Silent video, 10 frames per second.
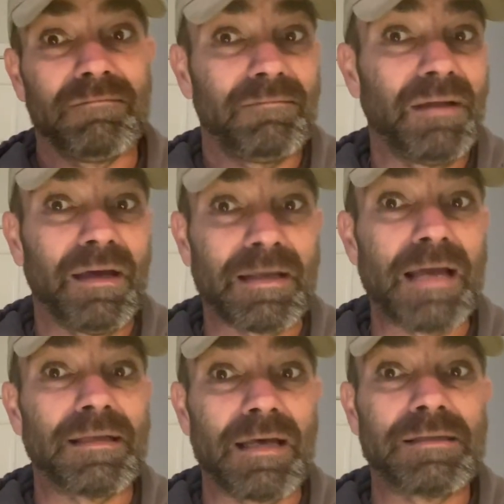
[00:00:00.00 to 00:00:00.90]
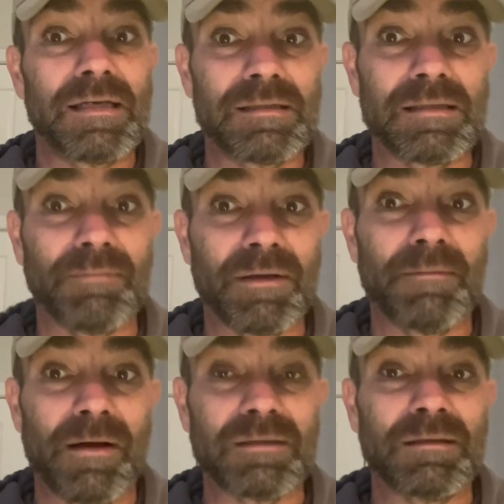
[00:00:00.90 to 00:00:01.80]
Like that says something
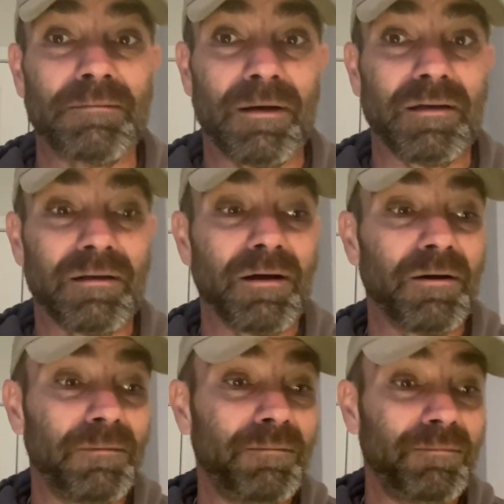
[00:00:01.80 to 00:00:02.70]
about somebody, you know?